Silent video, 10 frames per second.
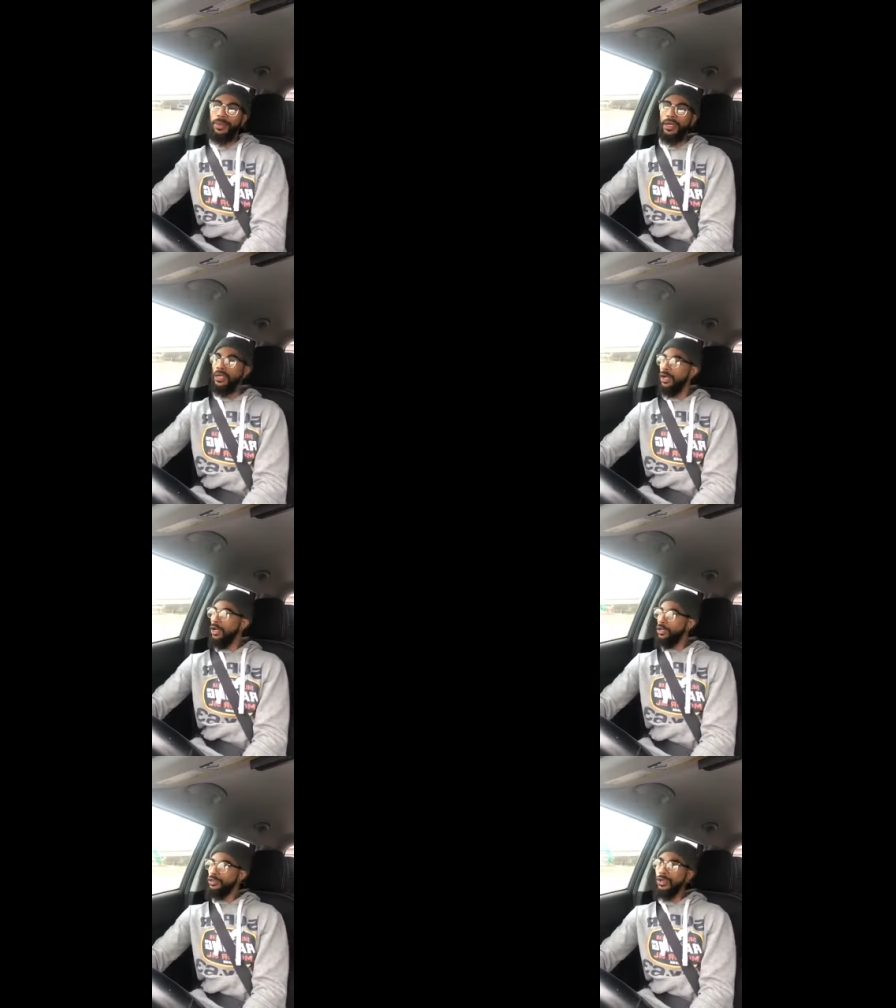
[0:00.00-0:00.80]
But,
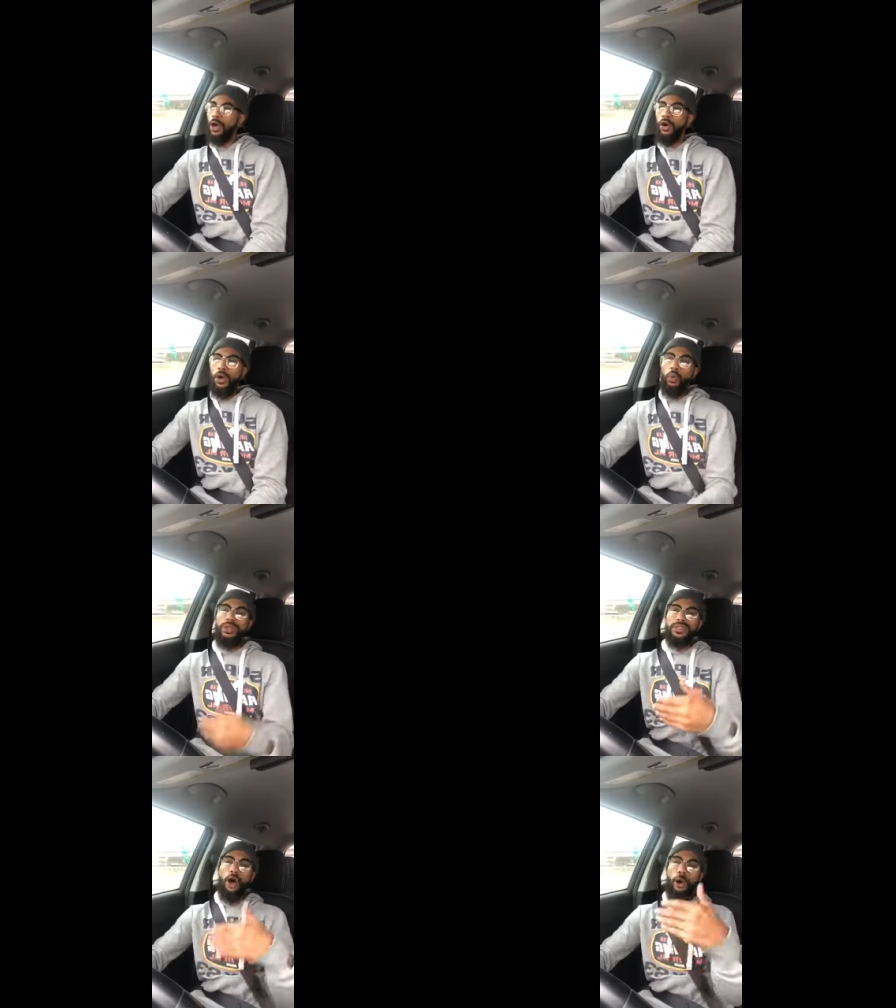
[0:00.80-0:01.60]
you know,
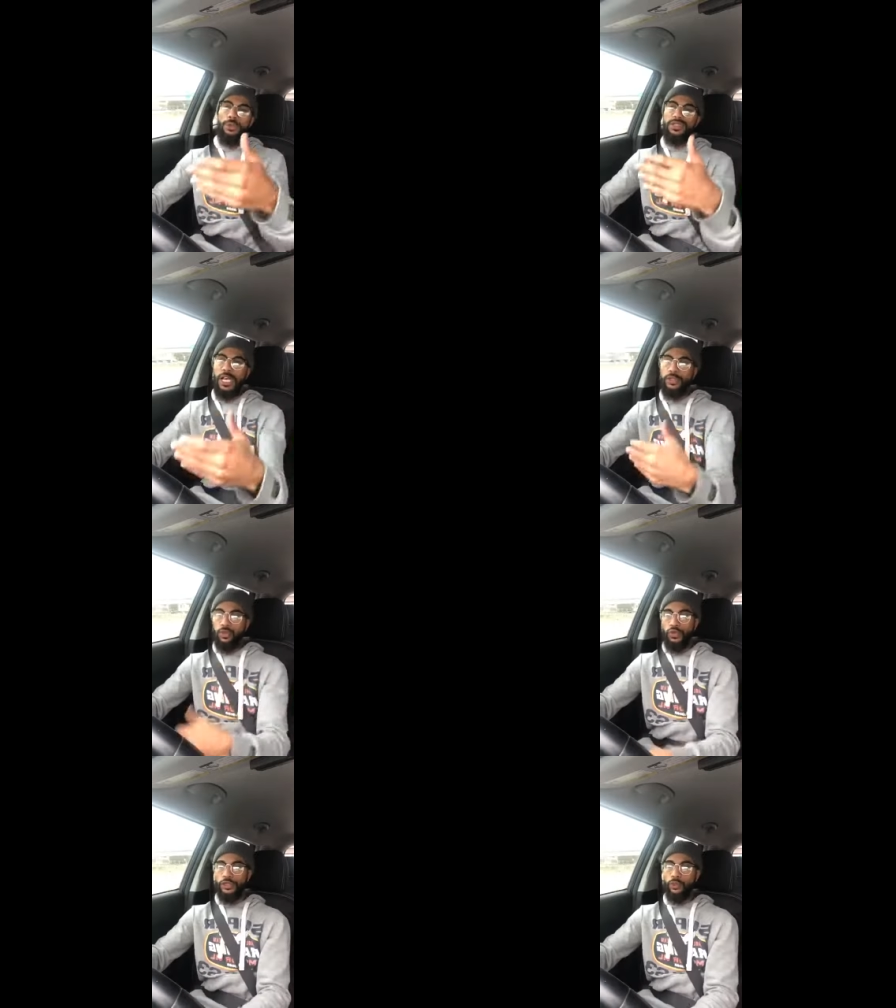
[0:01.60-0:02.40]
what the
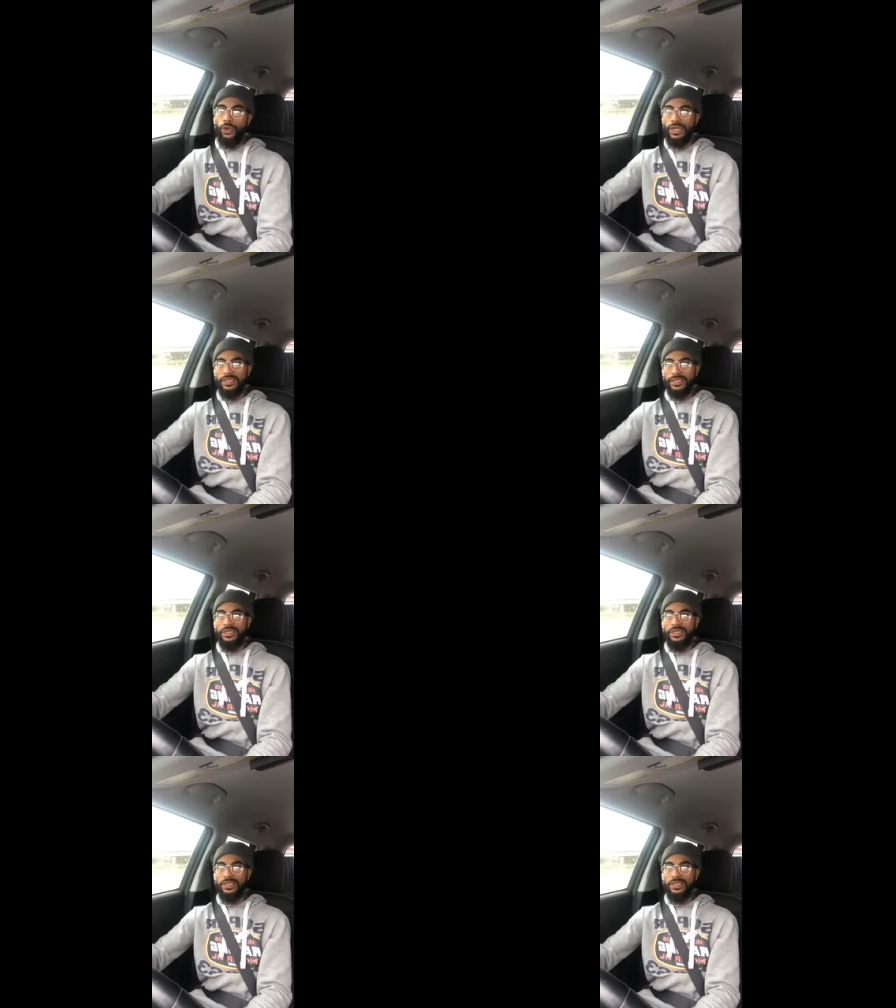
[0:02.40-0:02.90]
homosexual ritual is,